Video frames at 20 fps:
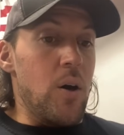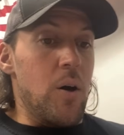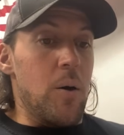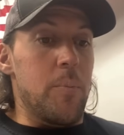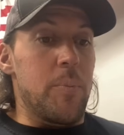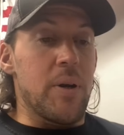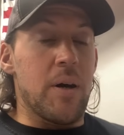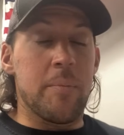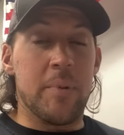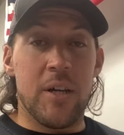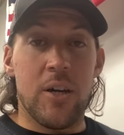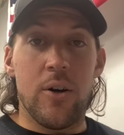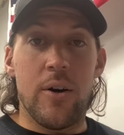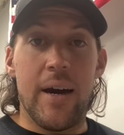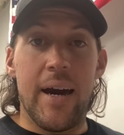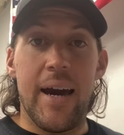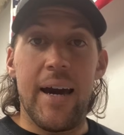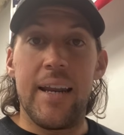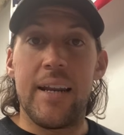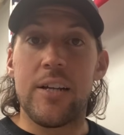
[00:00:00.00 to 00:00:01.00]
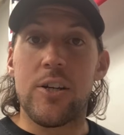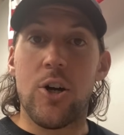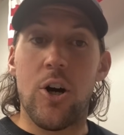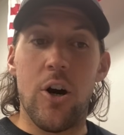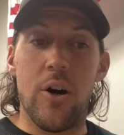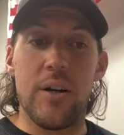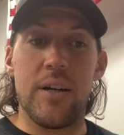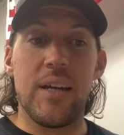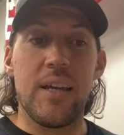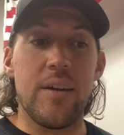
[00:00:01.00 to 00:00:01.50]
but I'm gonna go ahead and
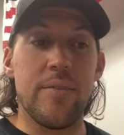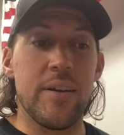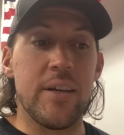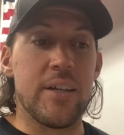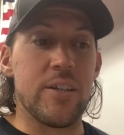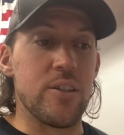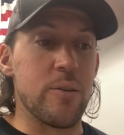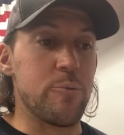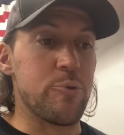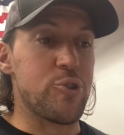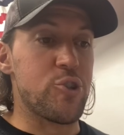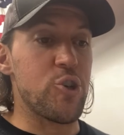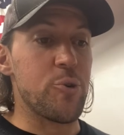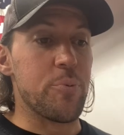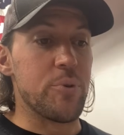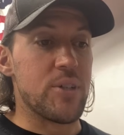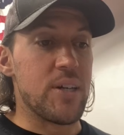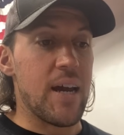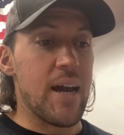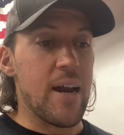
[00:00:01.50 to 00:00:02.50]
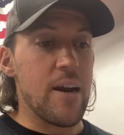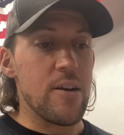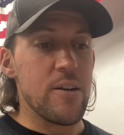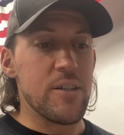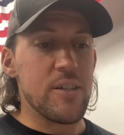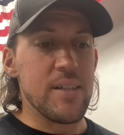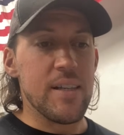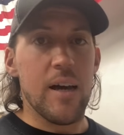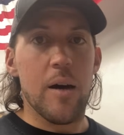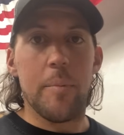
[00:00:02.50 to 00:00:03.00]
call it an evening because I'm super tired.
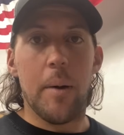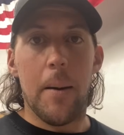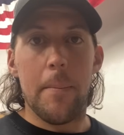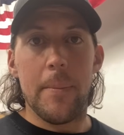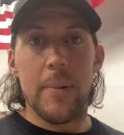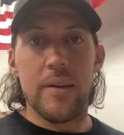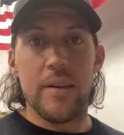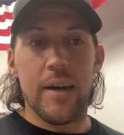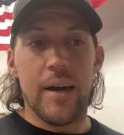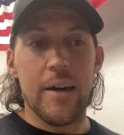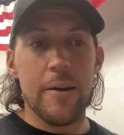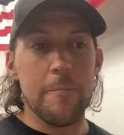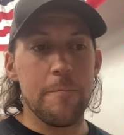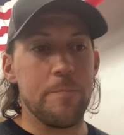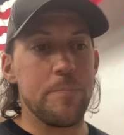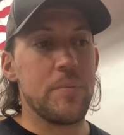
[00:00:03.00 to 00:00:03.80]
It's now about midnight.